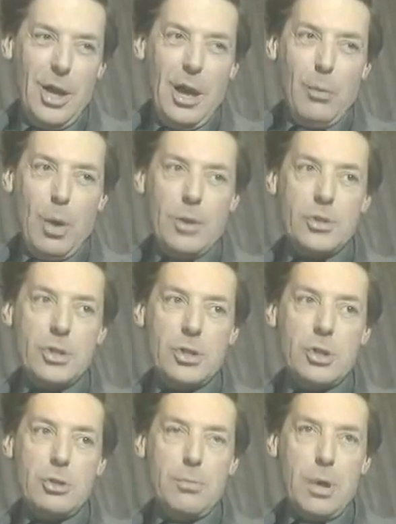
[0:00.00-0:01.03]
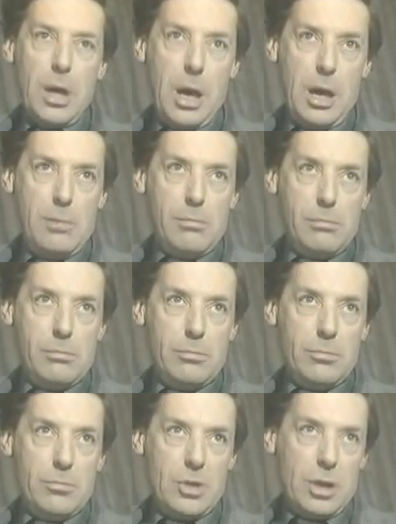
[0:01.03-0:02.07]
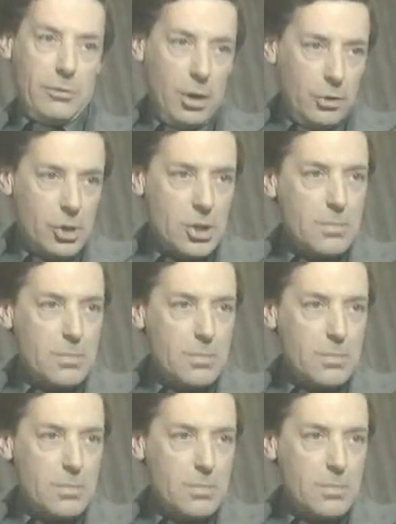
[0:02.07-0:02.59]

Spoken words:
And once that you became self-conscious